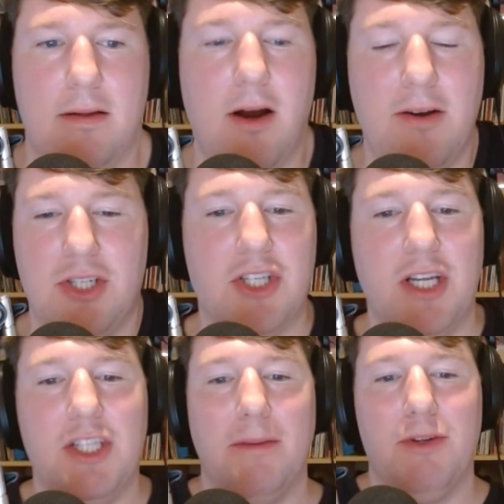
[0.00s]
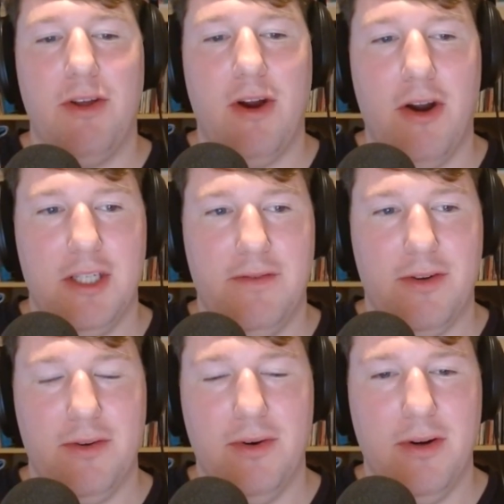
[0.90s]
I was just going to jump to another artist if
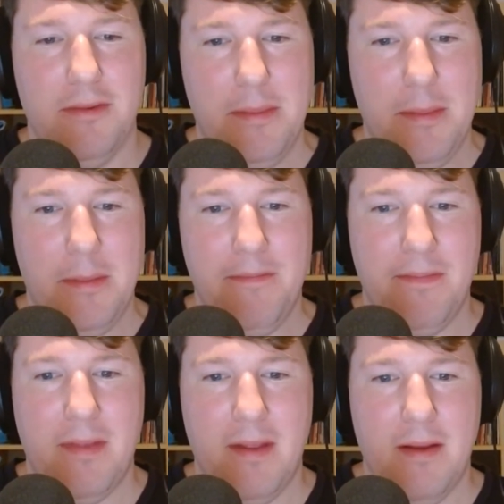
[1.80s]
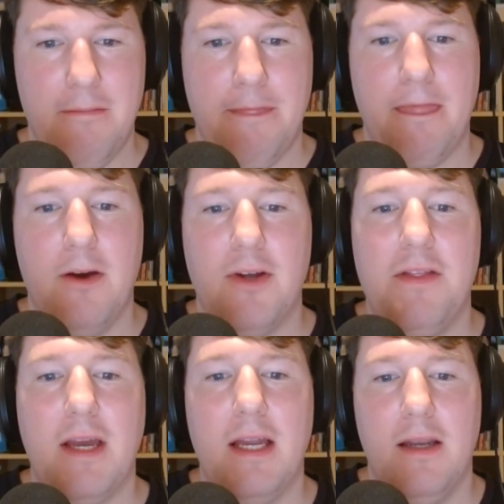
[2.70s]
you're cool. I
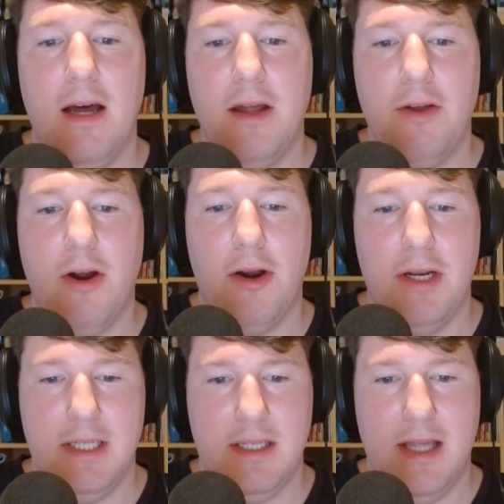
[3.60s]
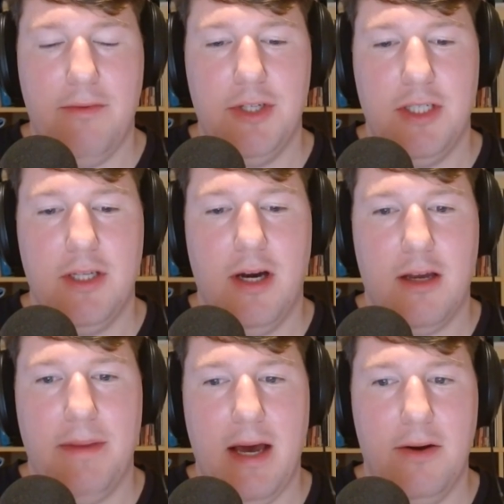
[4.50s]
think another artist that we should talk
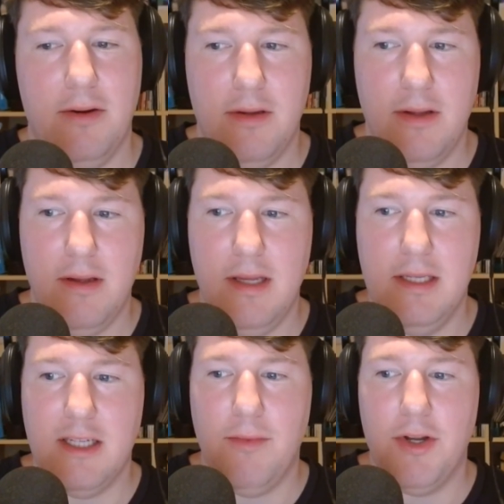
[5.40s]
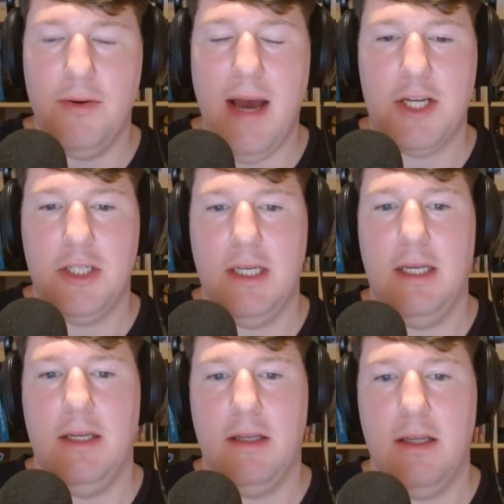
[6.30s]
about is someone who
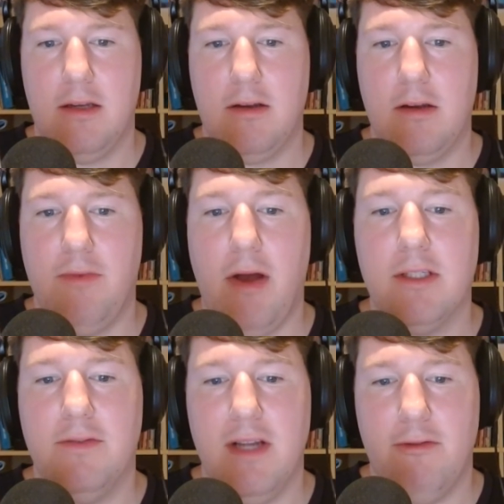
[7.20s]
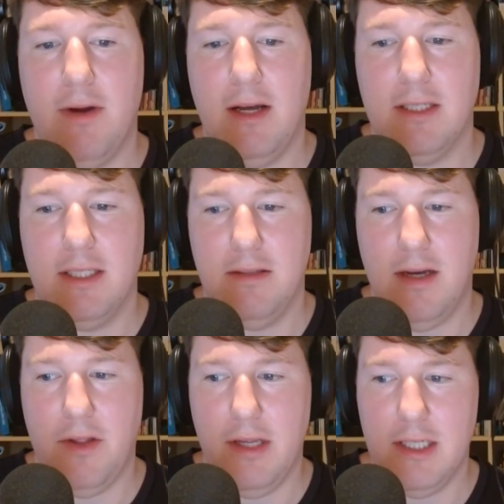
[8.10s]
actually, relative to everyone else
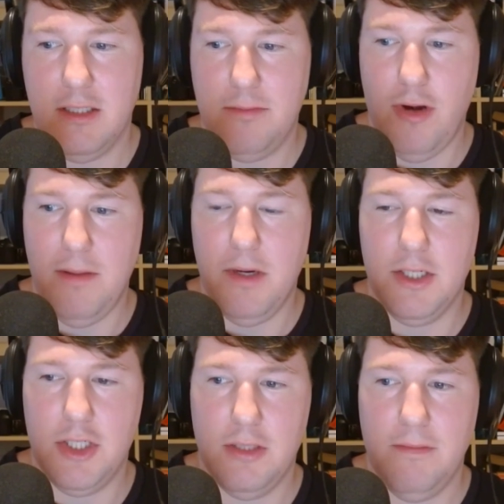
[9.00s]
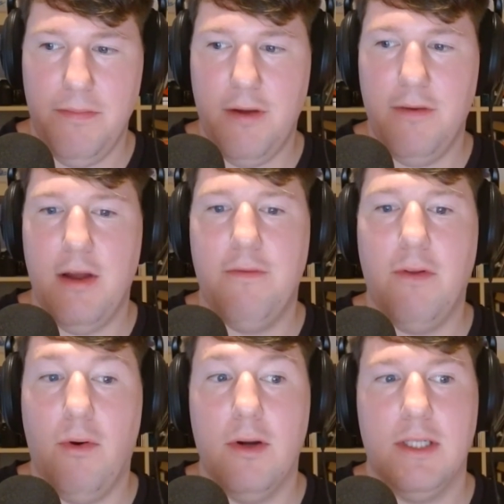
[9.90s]
on the list, pretty much their
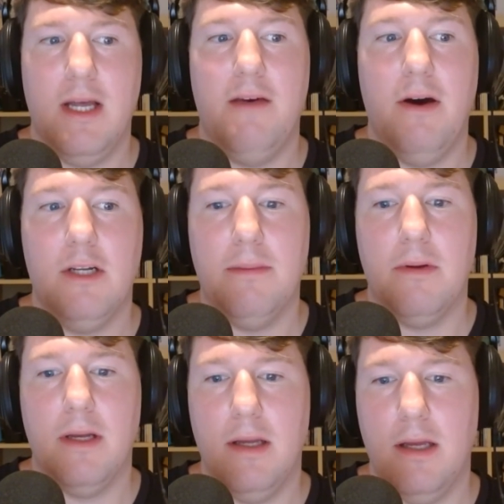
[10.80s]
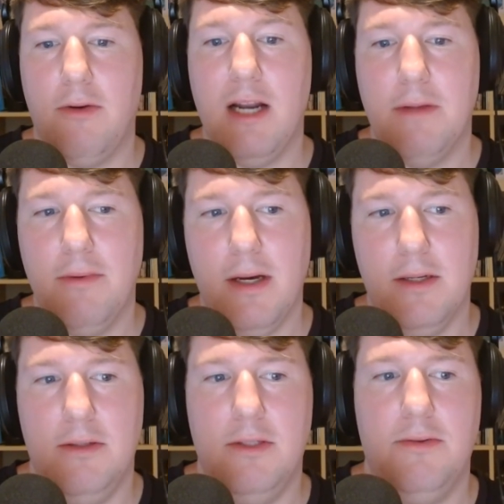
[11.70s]
floors have held up incredibly well
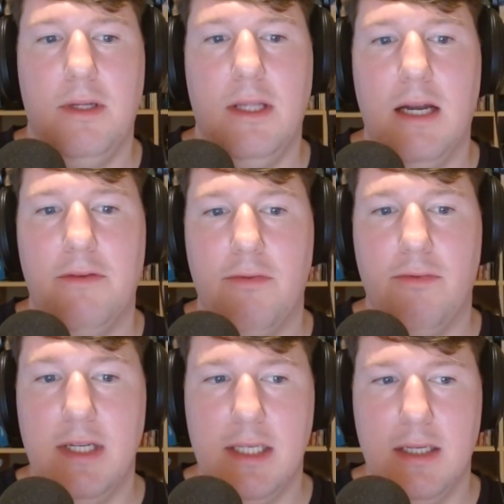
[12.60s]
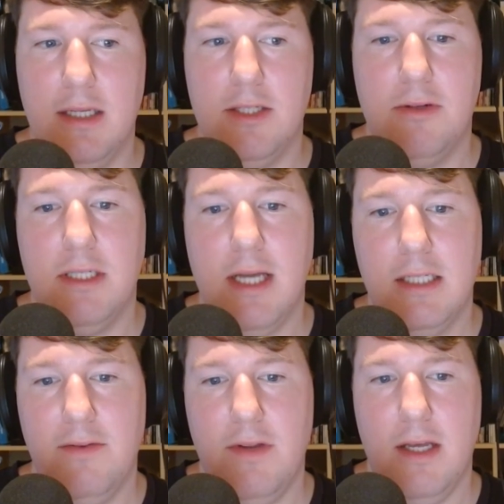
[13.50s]
due to a lot of recent interest and
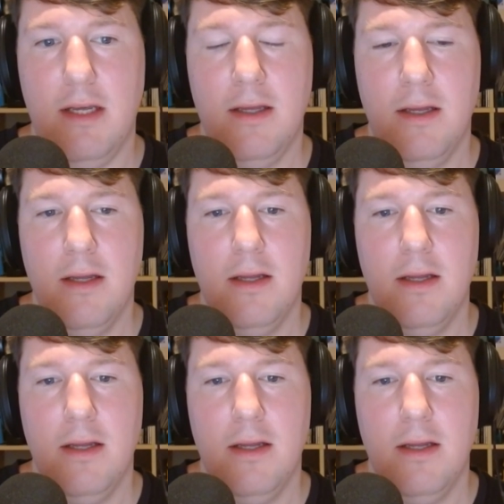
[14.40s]
activity.